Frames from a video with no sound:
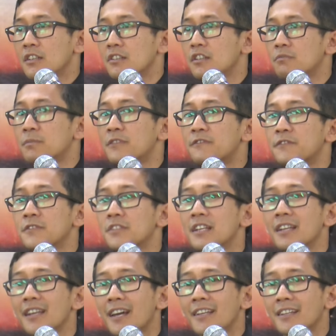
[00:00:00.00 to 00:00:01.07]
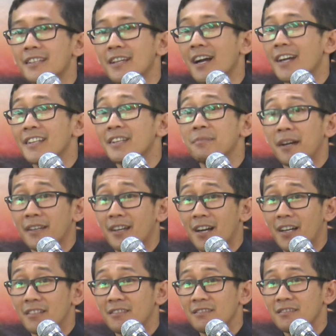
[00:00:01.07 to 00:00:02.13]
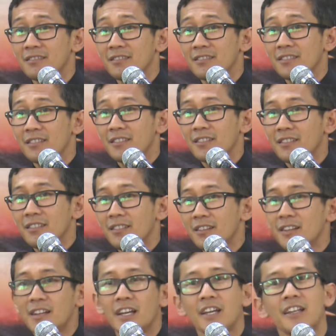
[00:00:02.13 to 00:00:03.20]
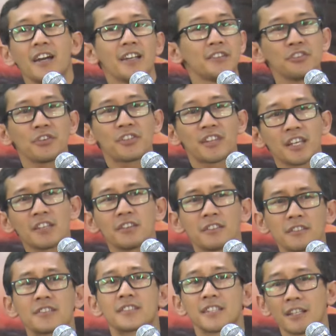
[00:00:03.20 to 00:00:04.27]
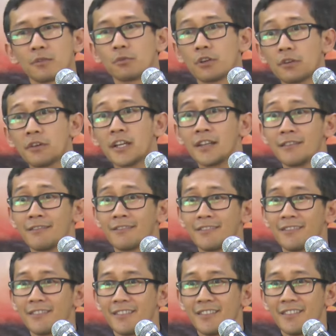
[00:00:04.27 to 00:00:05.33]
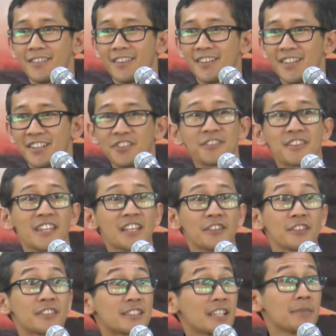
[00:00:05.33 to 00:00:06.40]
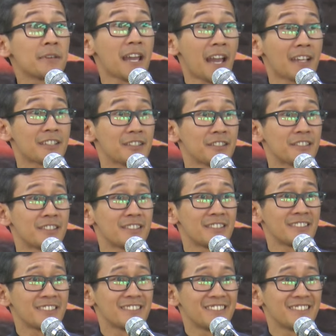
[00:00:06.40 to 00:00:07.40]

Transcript: You'd be fully led and guided by God. And do you think you could still worry? Do you think you could still be anxious?